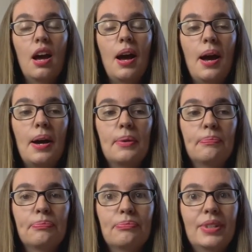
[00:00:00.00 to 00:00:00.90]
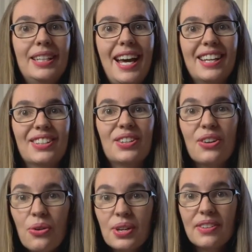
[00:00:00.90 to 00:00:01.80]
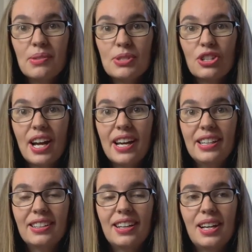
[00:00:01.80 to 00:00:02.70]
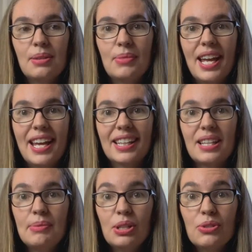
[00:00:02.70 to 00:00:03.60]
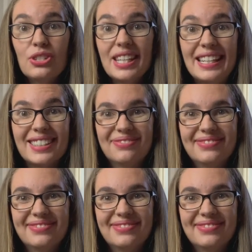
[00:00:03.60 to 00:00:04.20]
But yeah, go give them a try and let me know what you think.